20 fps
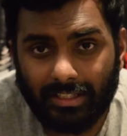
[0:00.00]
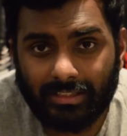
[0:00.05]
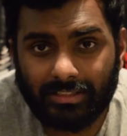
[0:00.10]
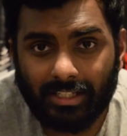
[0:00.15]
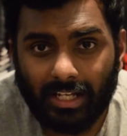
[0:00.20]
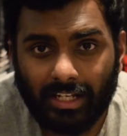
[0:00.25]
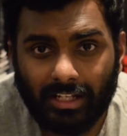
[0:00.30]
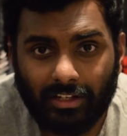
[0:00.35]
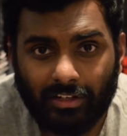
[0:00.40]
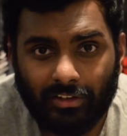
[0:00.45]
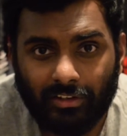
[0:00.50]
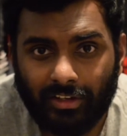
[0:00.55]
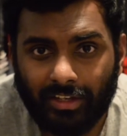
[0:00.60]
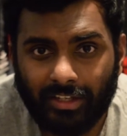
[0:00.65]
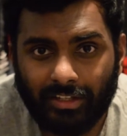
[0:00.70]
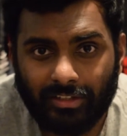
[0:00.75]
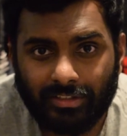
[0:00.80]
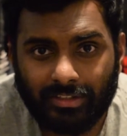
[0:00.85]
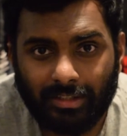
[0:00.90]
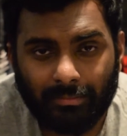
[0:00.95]
The league's got to
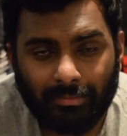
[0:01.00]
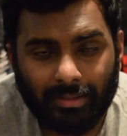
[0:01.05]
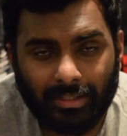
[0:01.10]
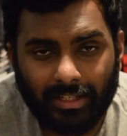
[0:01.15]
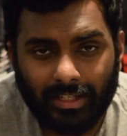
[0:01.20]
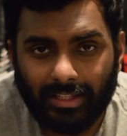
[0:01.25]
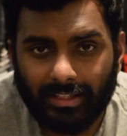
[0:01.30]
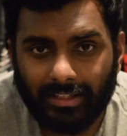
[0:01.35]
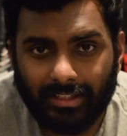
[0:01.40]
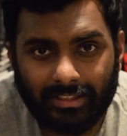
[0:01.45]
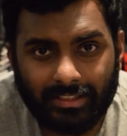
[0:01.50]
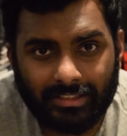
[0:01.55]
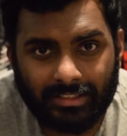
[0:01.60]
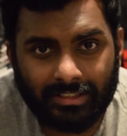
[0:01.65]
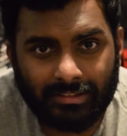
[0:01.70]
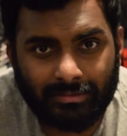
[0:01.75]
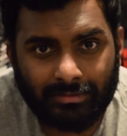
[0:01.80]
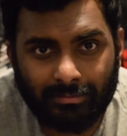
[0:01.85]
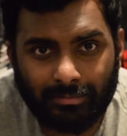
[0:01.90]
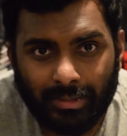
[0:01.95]
look into something like
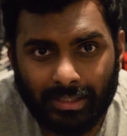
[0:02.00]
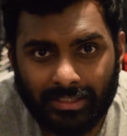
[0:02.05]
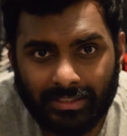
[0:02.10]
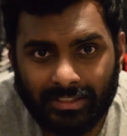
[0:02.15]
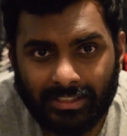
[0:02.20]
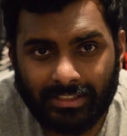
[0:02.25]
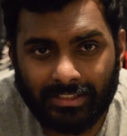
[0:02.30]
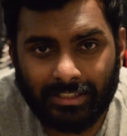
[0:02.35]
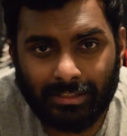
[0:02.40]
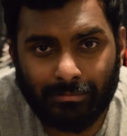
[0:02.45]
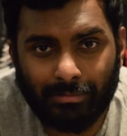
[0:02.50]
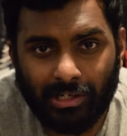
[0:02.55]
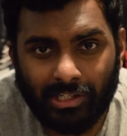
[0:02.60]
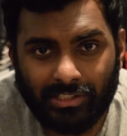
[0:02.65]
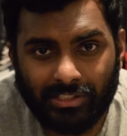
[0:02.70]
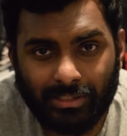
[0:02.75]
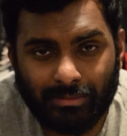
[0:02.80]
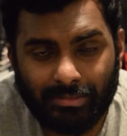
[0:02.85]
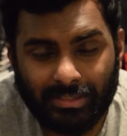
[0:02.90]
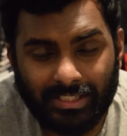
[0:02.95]
this. But since
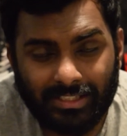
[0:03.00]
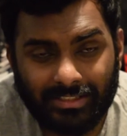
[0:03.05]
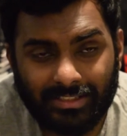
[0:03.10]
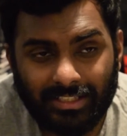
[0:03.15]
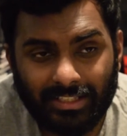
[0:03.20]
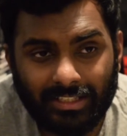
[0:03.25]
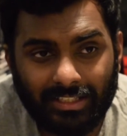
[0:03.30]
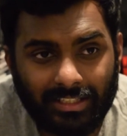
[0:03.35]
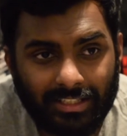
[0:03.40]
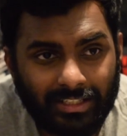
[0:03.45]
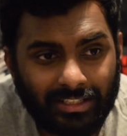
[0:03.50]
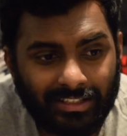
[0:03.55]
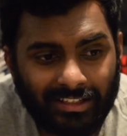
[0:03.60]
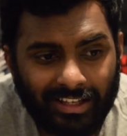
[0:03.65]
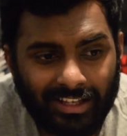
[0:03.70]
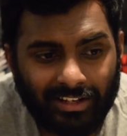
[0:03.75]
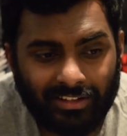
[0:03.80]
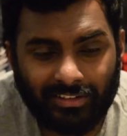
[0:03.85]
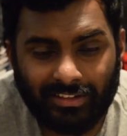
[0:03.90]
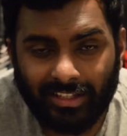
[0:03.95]
LeBron James is the
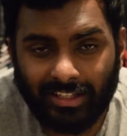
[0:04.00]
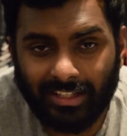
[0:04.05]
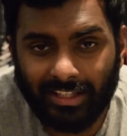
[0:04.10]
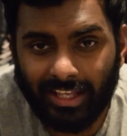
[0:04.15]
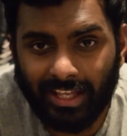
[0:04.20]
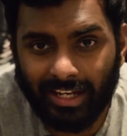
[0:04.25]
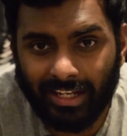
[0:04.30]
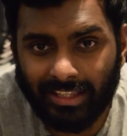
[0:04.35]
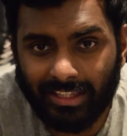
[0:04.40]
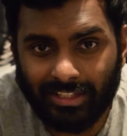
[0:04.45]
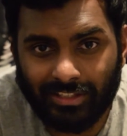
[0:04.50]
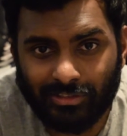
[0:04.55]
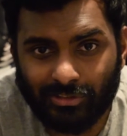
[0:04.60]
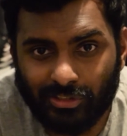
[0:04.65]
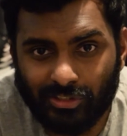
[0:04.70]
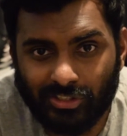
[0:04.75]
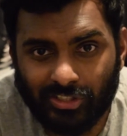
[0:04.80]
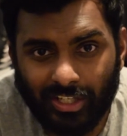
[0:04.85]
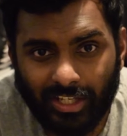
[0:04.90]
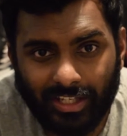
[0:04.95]
league, I don't think
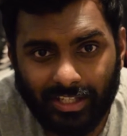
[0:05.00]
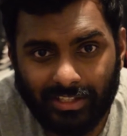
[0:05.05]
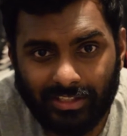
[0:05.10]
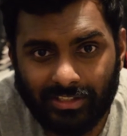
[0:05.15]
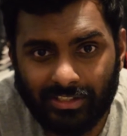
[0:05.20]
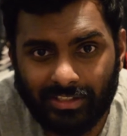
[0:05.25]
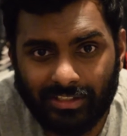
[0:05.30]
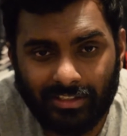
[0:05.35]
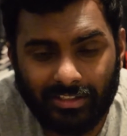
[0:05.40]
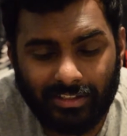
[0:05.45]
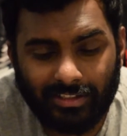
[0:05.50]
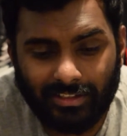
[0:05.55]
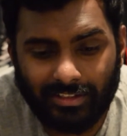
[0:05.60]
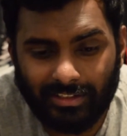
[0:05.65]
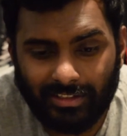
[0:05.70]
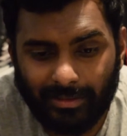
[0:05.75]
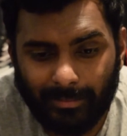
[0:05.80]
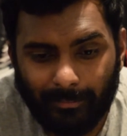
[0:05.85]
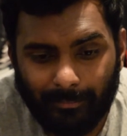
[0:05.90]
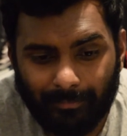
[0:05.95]
anything's going to change.
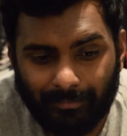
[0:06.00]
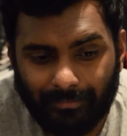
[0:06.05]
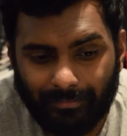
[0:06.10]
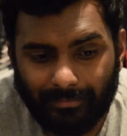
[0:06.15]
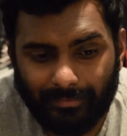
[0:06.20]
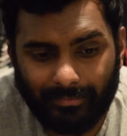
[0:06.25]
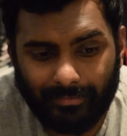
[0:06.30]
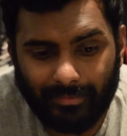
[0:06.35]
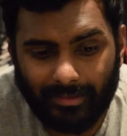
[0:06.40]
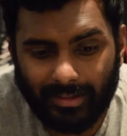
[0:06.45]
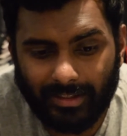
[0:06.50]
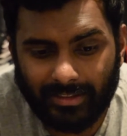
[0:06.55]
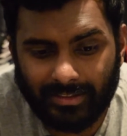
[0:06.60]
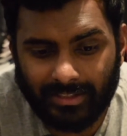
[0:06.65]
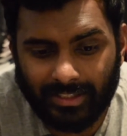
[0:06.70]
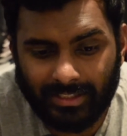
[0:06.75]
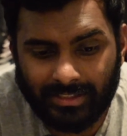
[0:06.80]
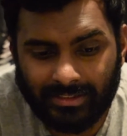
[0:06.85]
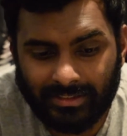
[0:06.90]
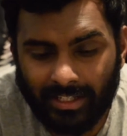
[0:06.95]

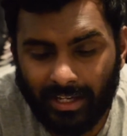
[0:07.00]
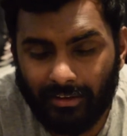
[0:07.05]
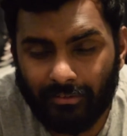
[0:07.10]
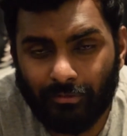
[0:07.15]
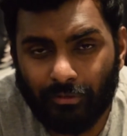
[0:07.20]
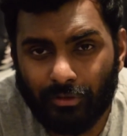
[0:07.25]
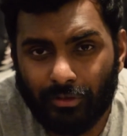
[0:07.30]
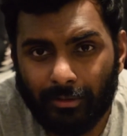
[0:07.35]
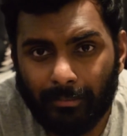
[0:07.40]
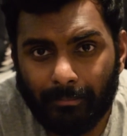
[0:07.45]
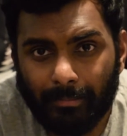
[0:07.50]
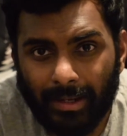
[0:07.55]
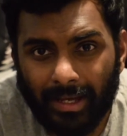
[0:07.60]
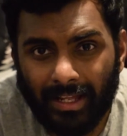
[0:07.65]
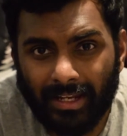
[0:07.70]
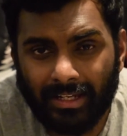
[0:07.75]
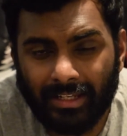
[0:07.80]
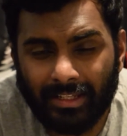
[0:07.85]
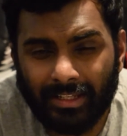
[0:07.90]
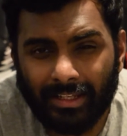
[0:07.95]
Just tough when you're
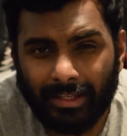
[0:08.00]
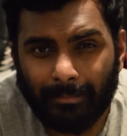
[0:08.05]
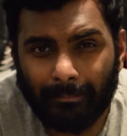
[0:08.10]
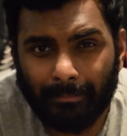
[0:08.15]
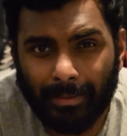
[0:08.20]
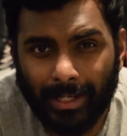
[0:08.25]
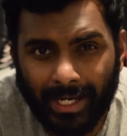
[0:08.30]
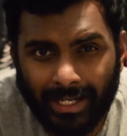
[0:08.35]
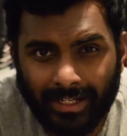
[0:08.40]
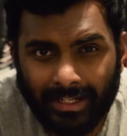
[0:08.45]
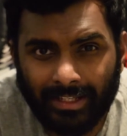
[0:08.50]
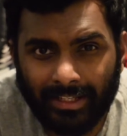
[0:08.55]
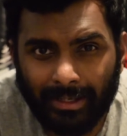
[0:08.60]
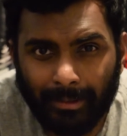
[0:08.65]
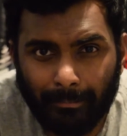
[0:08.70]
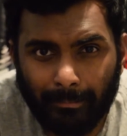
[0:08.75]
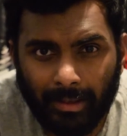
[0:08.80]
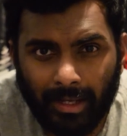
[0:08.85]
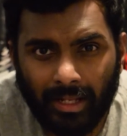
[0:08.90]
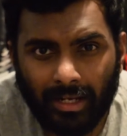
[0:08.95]
battling. And
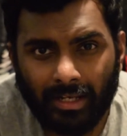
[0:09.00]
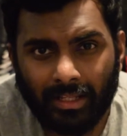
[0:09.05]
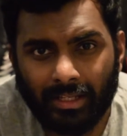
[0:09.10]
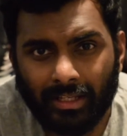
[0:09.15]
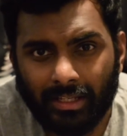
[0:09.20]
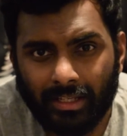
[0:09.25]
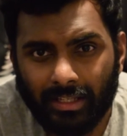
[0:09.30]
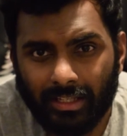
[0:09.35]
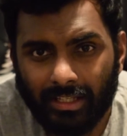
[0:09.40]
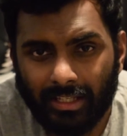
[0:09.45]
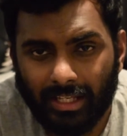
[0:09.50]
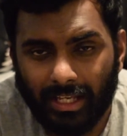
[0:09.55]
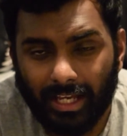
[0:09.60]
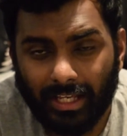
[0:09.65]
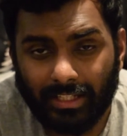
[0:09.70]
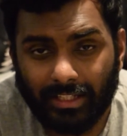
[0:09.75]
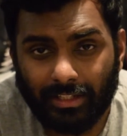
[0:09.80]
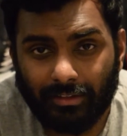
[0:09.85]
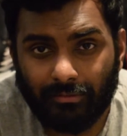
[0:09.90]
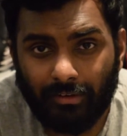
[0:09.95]

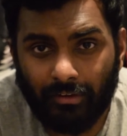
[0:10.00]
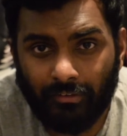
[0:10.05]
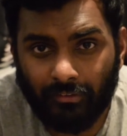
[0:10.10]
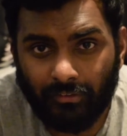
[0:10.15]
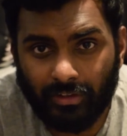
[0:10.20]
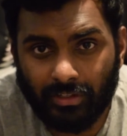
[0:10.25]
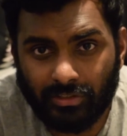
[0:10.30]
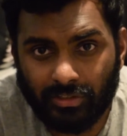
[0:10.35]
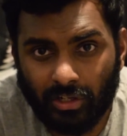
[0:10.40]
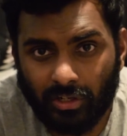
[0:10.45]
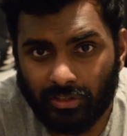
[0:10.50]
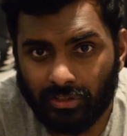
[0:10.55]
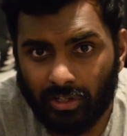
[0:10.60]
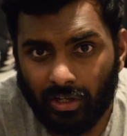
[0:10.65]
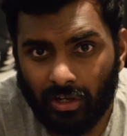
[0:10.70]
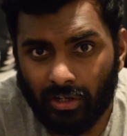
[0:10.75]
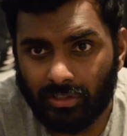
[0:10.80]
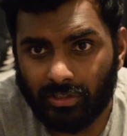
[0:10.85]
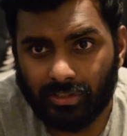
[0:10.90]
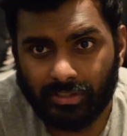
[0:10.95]
then the referees
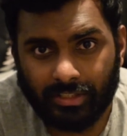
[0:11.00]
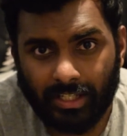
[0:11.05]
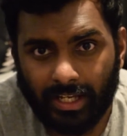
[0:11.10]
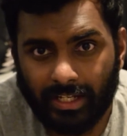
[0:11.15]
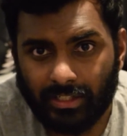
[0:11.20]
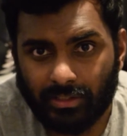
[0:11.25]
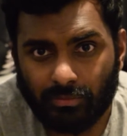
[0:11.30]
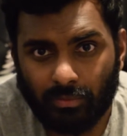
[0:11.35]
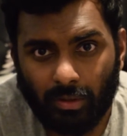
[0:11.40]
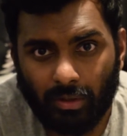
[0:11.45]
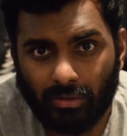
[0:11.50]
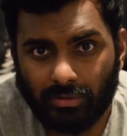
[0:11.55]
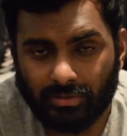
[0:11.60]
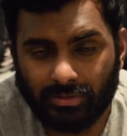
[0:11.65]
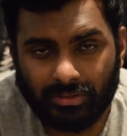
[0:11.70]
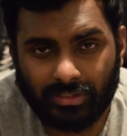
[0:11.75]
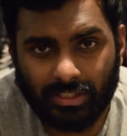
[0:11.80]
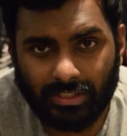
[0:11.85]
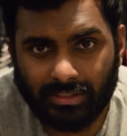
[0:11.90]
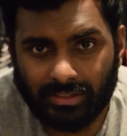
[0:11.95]
aren't on your side as well.
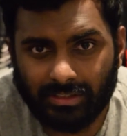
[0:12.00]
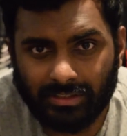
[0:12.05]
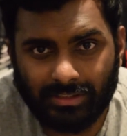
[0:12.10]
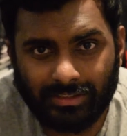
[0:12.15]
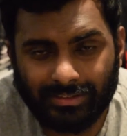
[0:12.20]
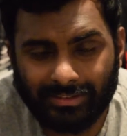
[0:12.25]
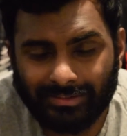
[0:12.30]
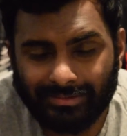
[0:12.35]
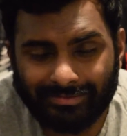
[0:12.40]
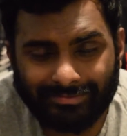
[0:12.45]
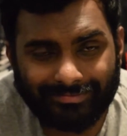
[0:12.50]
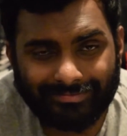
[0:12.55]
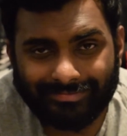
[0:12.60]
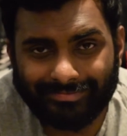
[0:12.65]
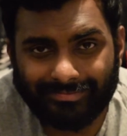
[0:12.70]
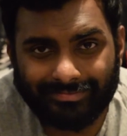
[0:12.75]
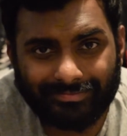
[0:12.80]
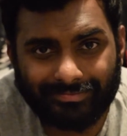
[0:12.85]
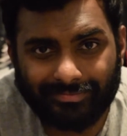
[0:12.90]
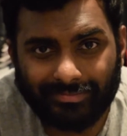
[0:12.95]

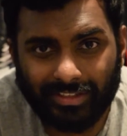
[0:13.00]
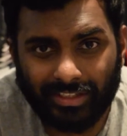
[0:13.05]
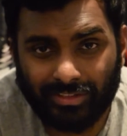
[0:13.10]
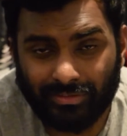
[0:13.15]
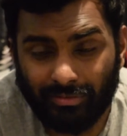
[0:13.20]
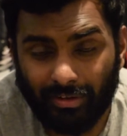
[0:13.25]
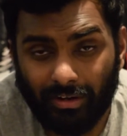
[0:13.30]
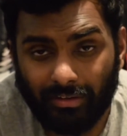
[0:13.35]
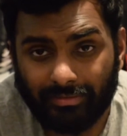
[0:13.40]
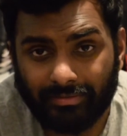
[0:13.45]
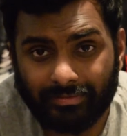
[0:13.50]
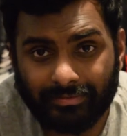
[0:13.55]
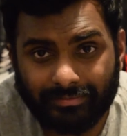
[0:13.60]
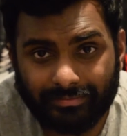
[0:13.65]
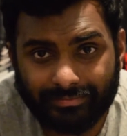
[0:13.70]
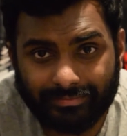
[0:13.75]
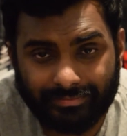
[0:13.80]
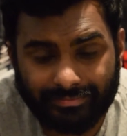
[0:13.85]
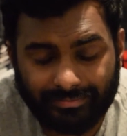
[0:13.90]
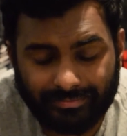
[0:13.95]
It's rough.
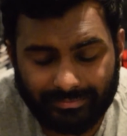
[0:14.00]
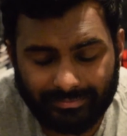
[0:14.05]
